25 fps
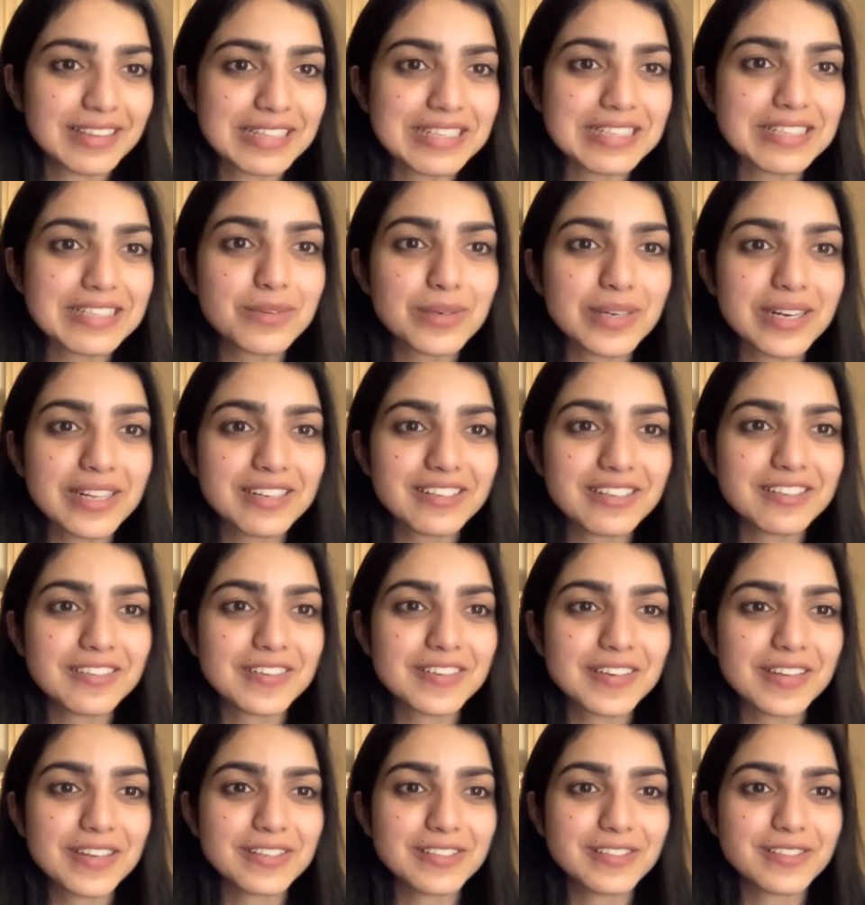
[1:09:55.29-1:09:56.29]
This is what I
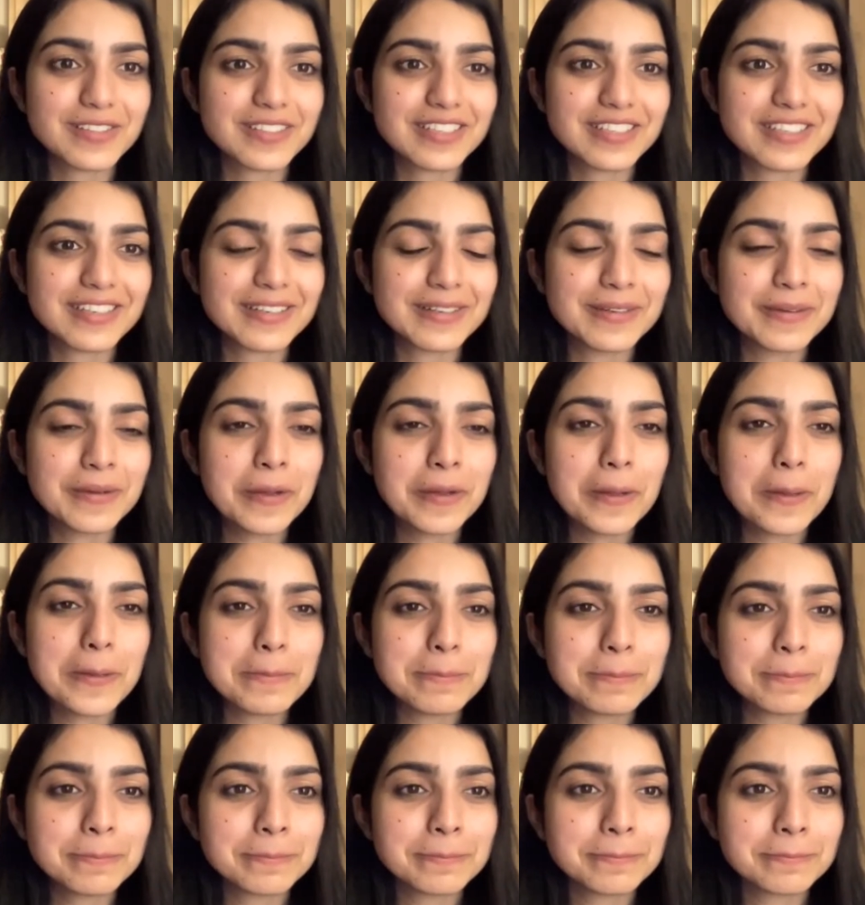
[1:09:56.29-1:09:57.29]
realized today.
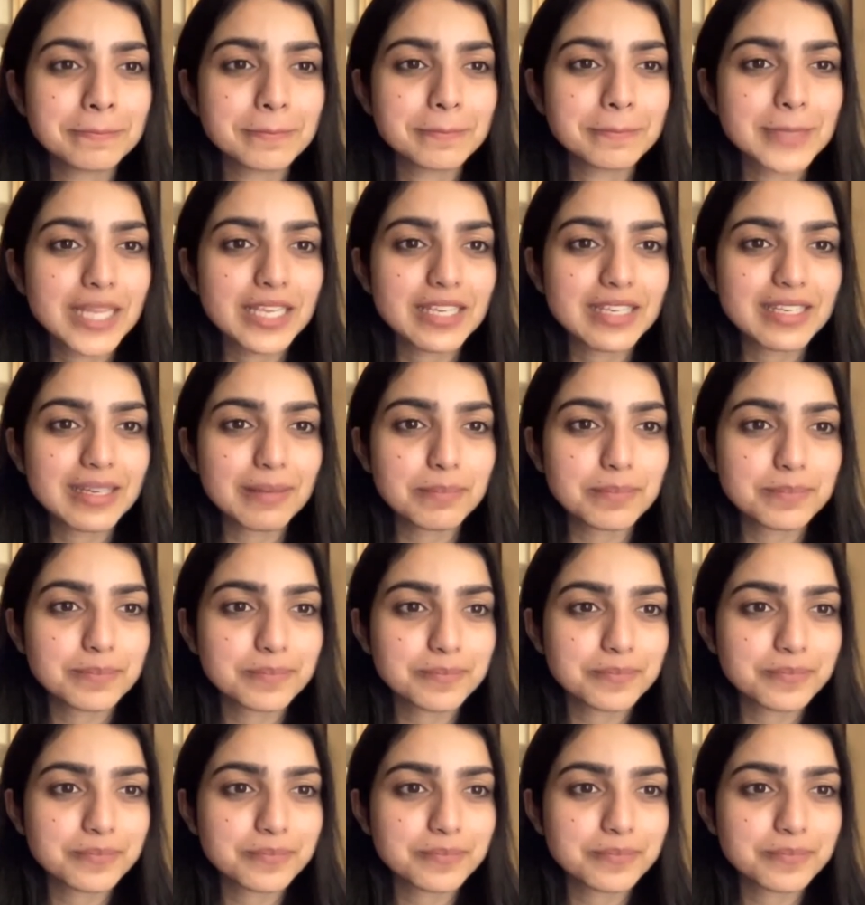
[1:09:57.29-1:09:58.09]
Yep.